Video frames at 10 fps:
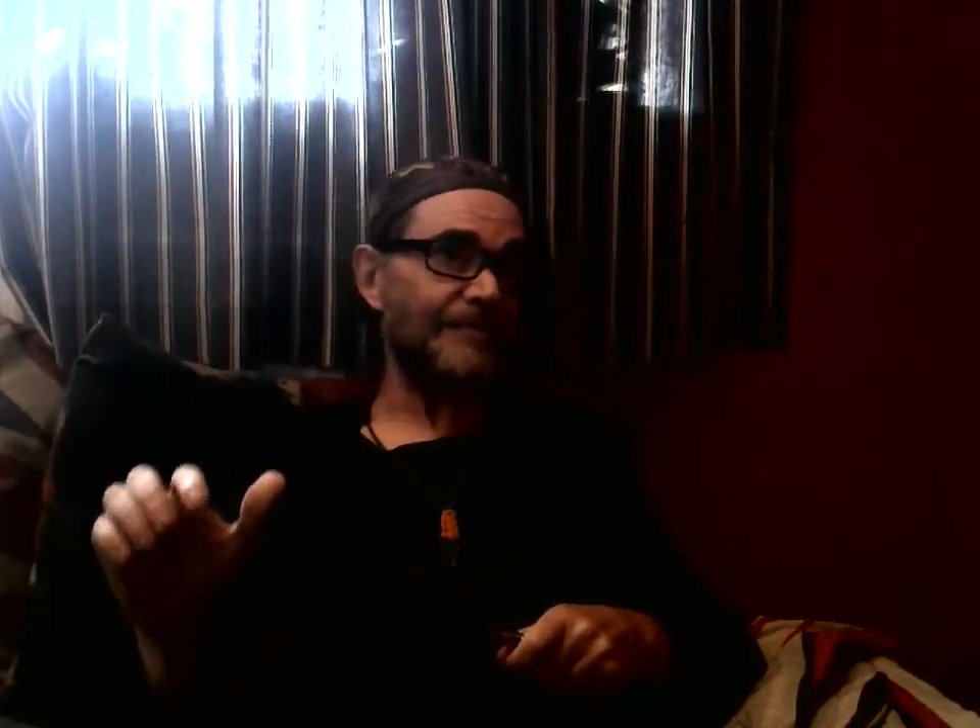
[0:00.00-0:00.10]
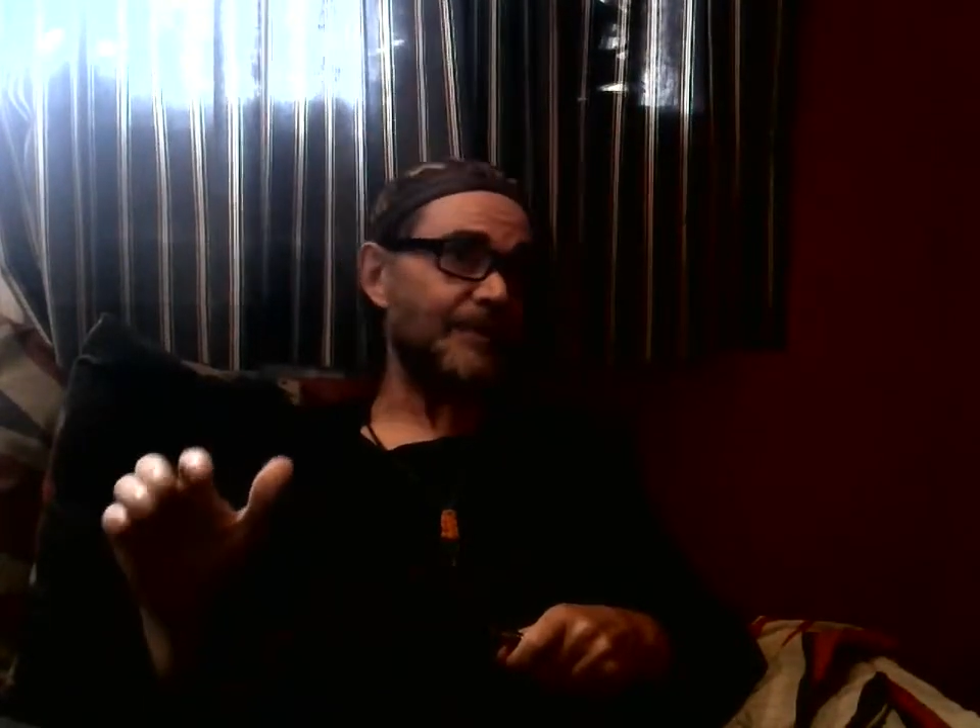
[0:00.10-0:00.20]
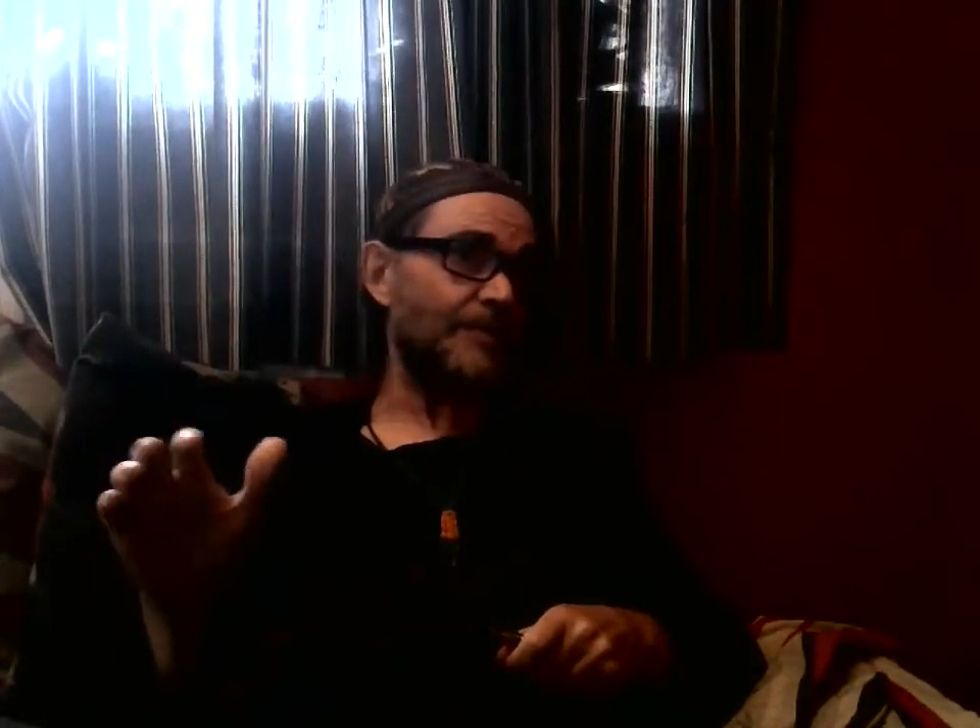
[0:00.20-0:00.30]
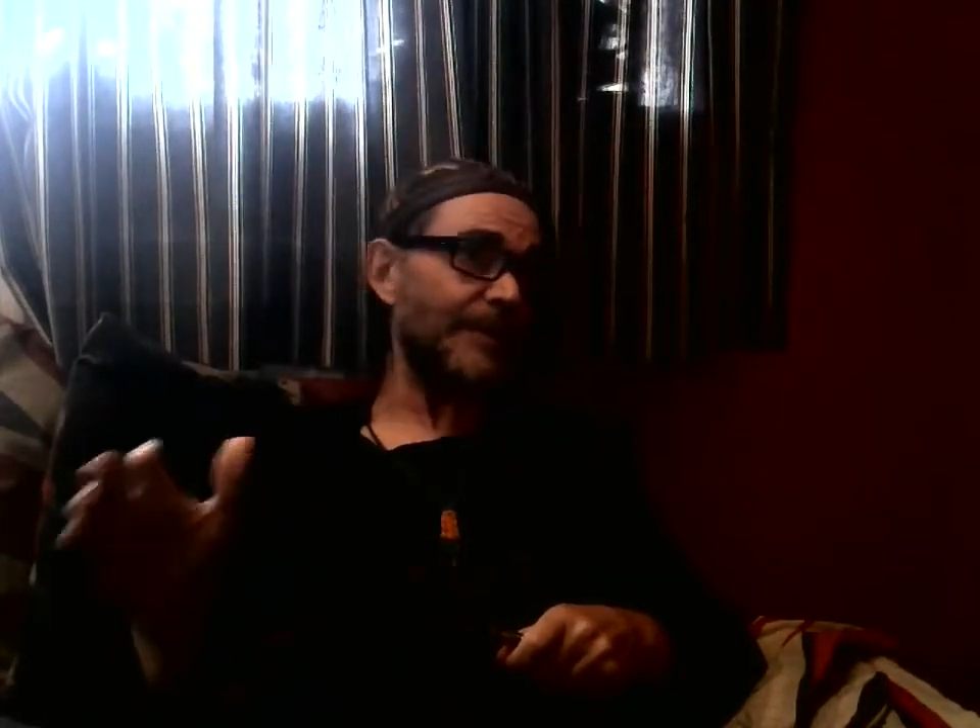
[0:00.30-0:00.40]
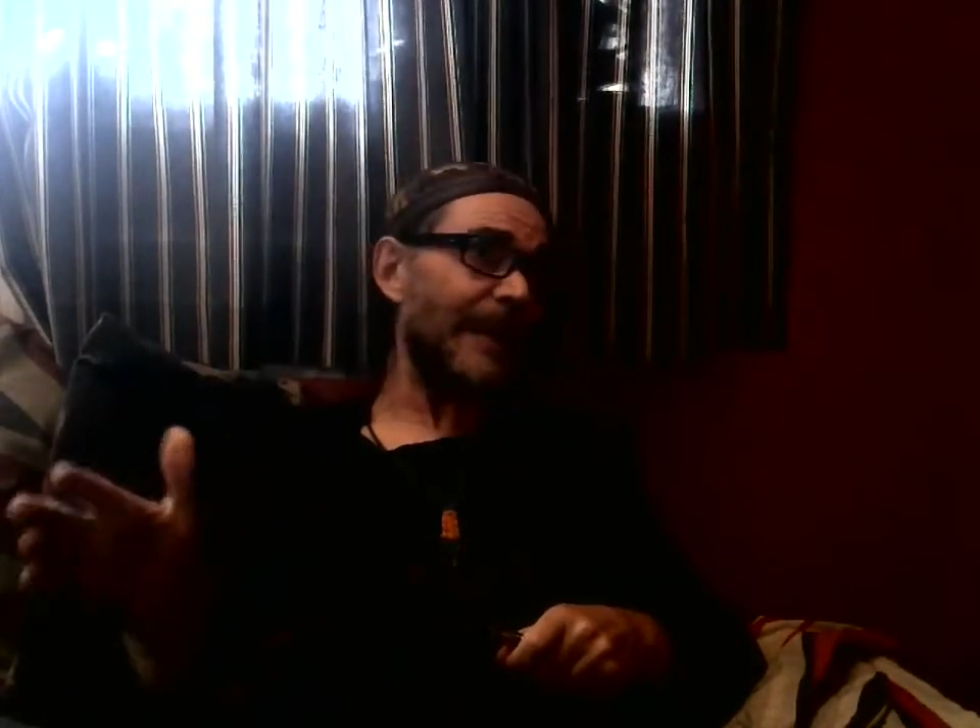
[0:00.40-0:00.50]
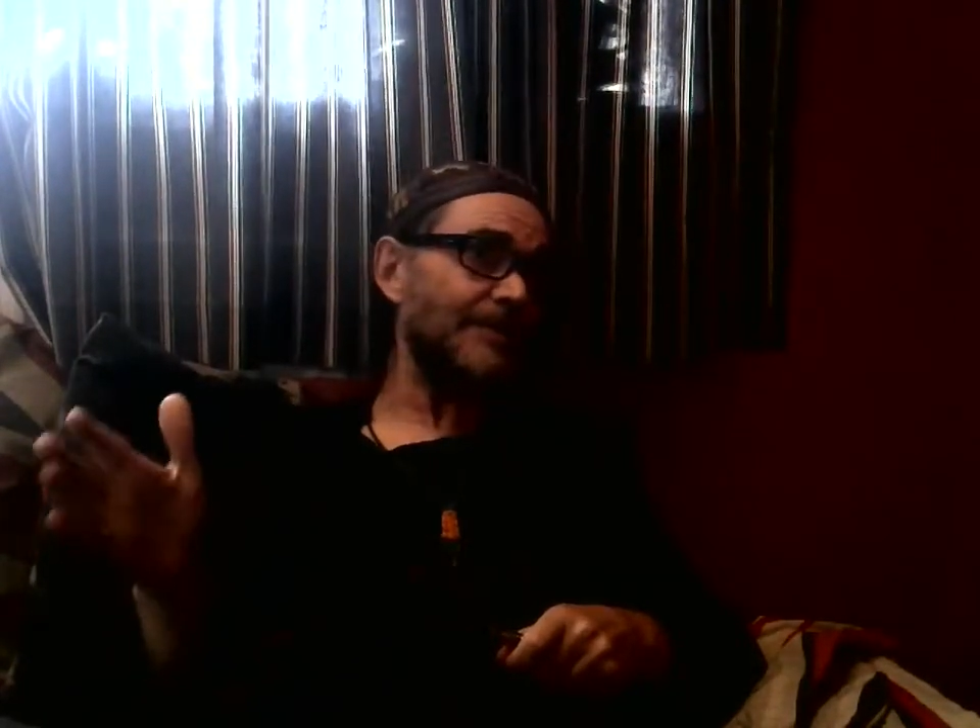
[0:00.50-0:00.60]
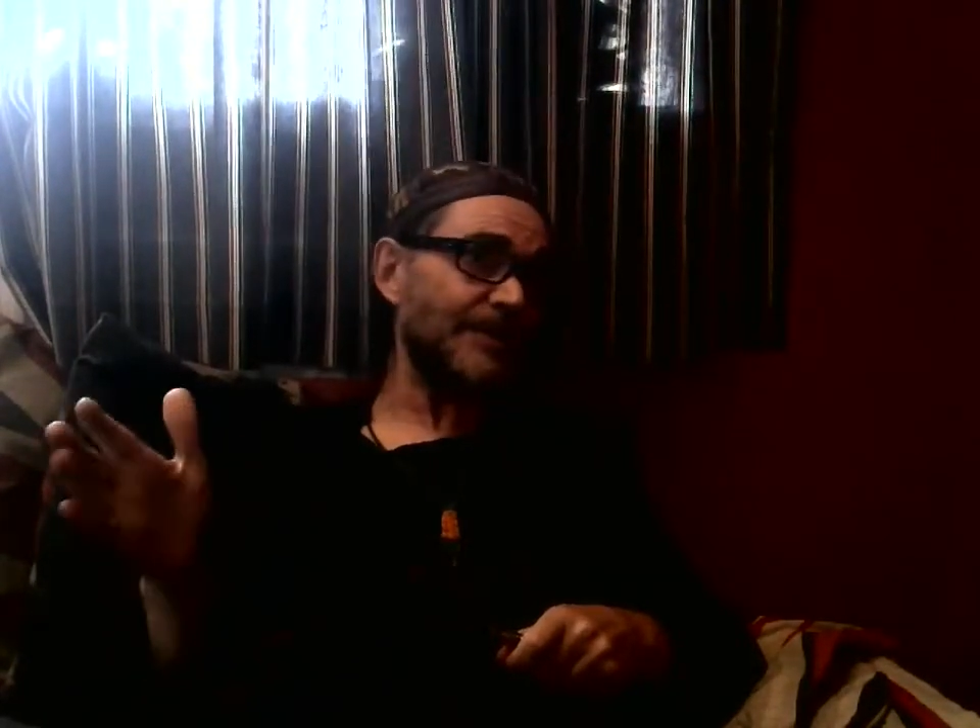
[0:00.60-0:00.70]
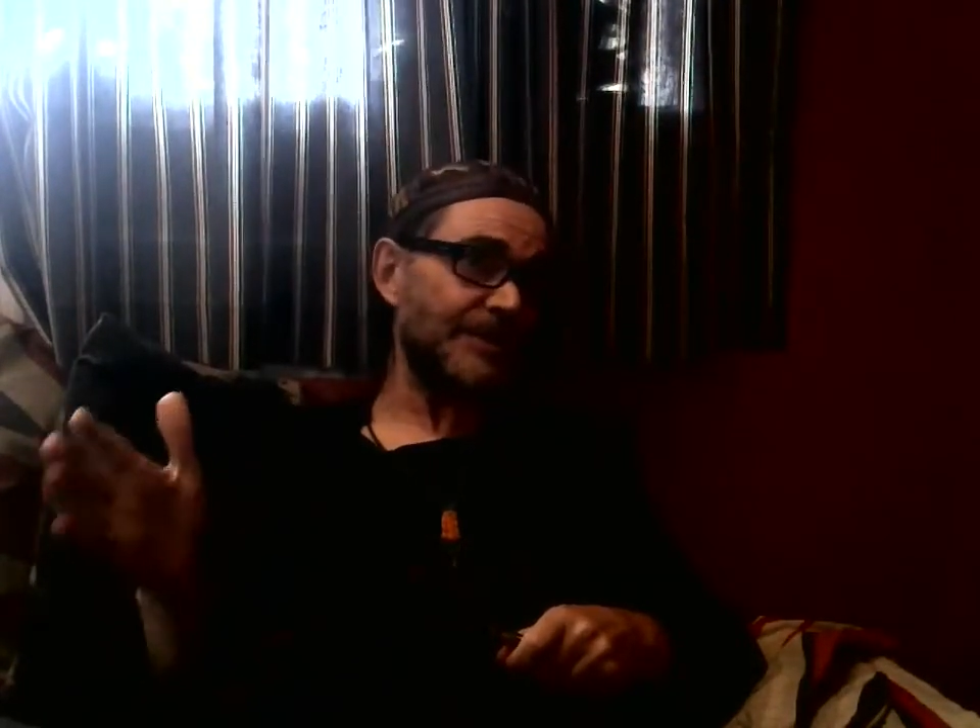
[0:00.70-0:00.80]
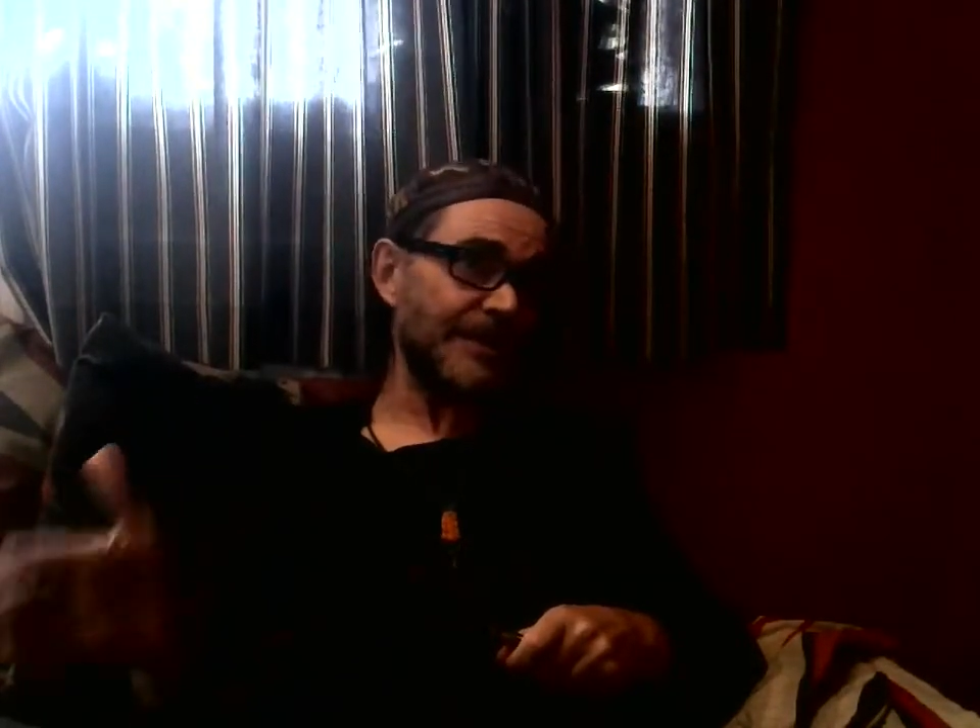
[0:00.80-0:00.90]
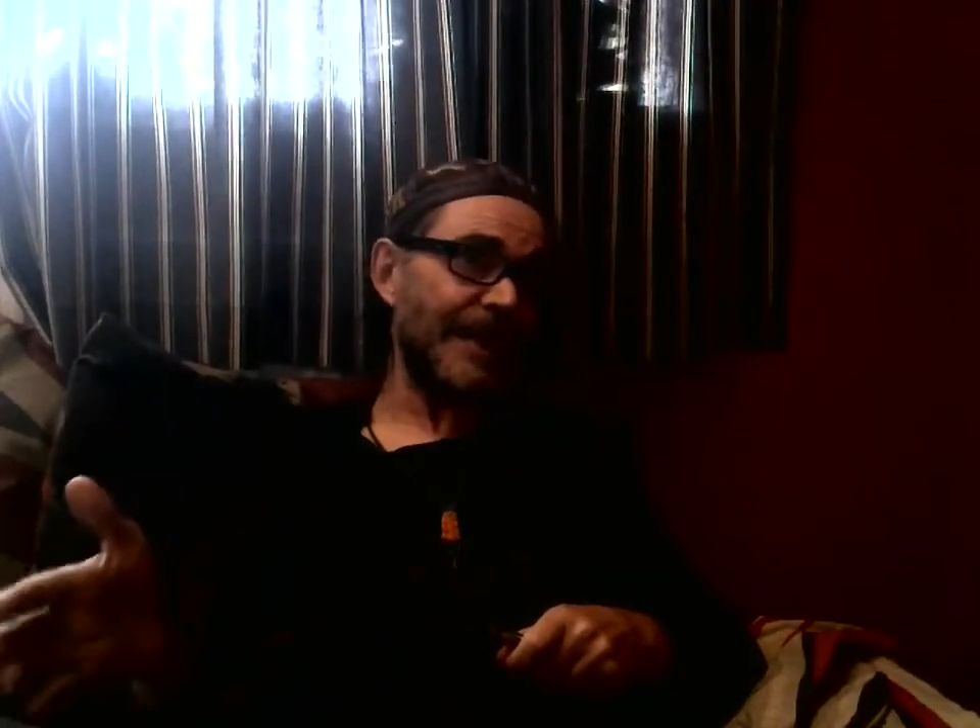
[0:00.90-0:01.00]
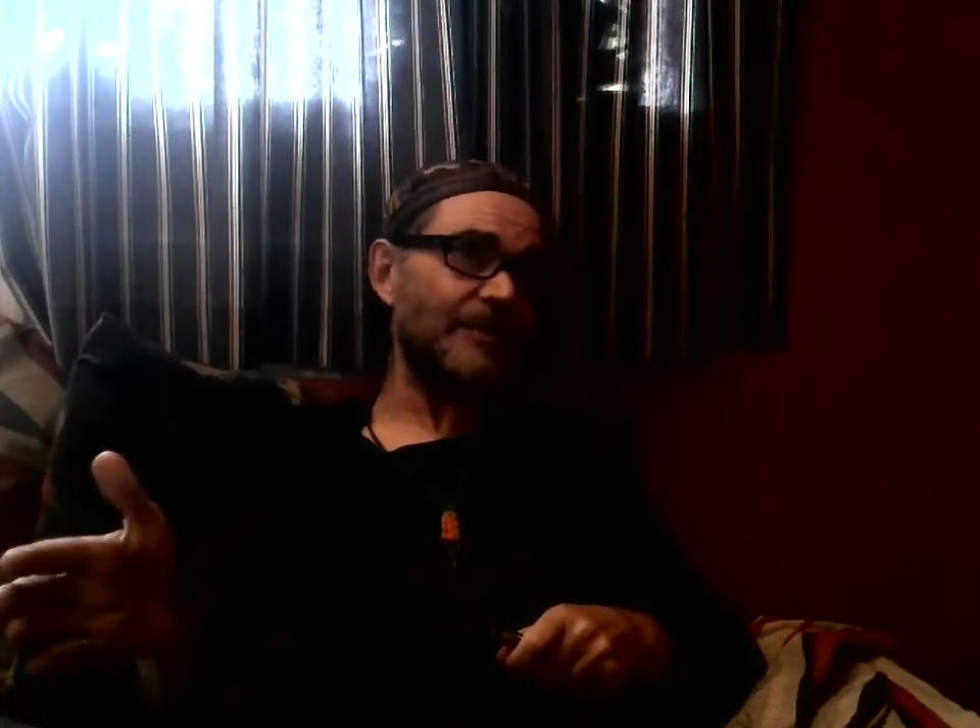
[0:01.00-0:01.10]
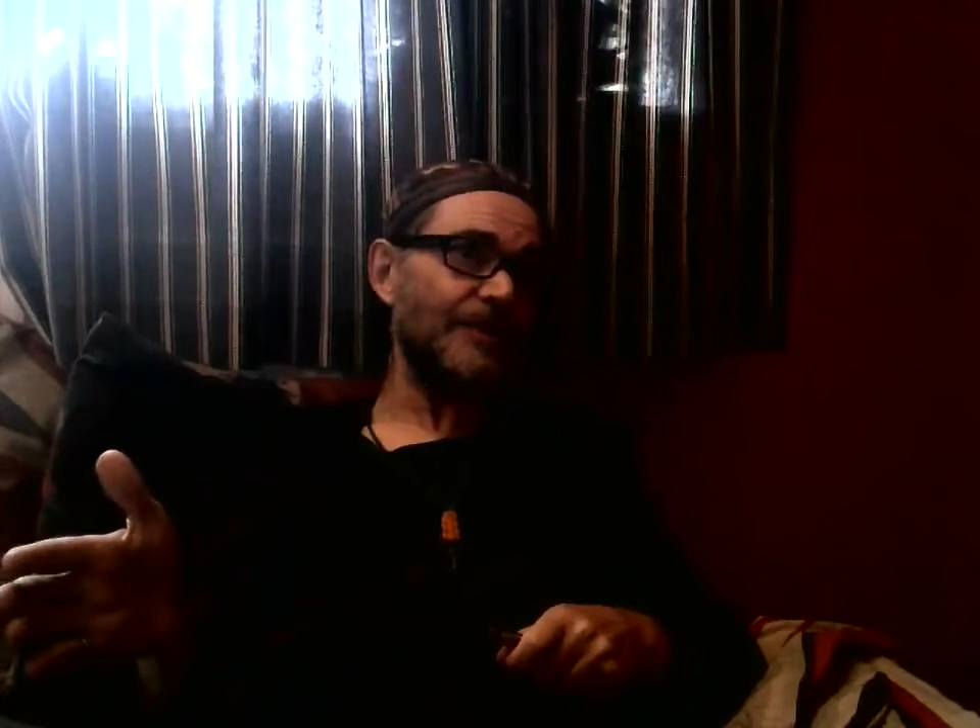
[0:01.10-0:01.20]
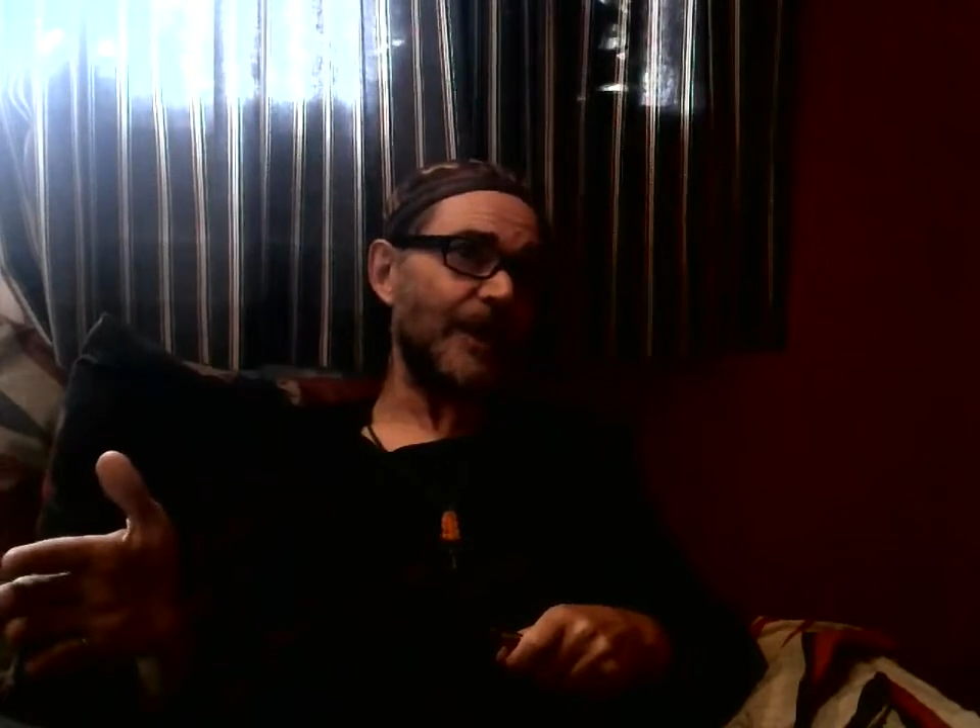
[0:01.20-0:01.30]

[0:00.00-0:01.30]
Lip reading: to be able to stay on the